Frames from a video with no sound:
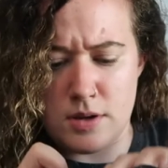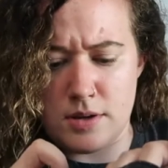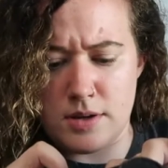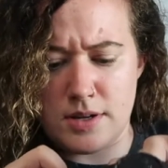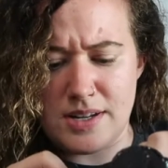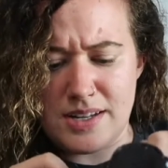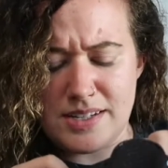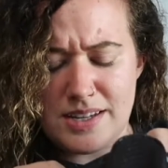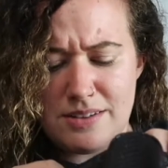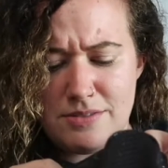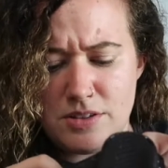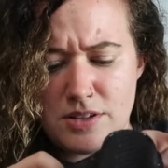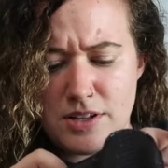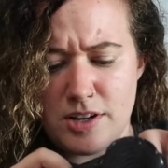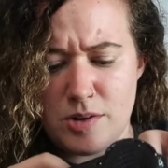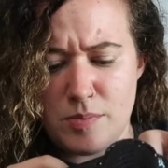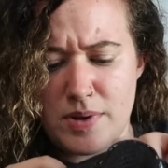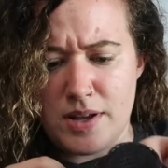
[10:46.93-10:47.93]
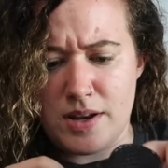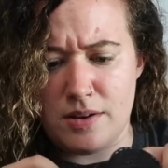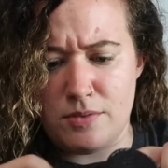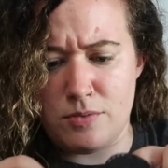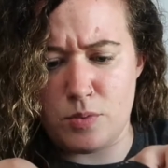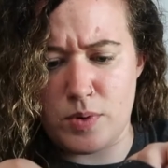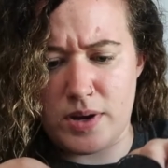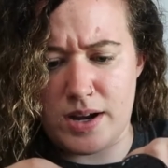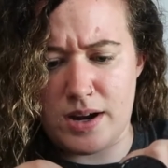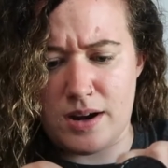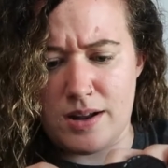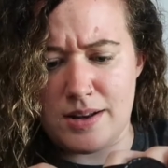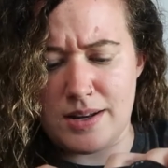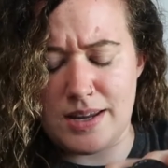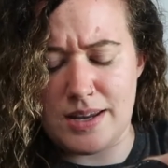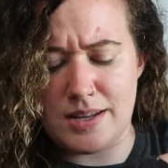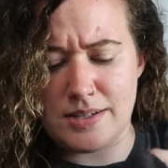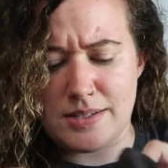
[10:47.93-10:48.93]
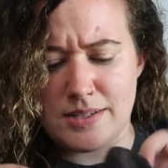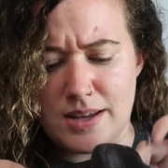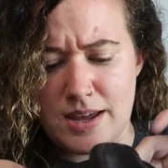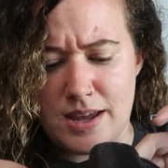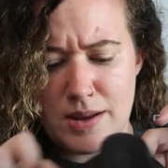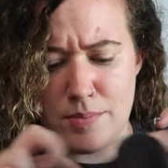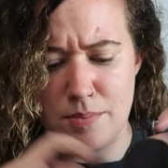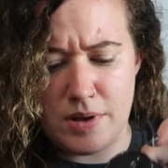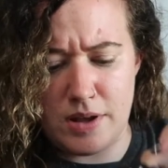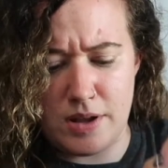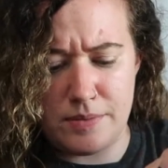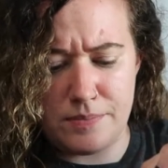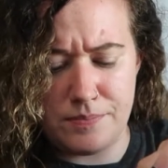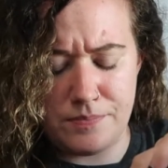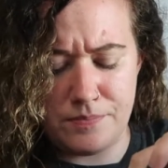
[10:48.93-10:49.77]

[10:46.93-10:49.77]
It does have a little bit of wear on the inside, but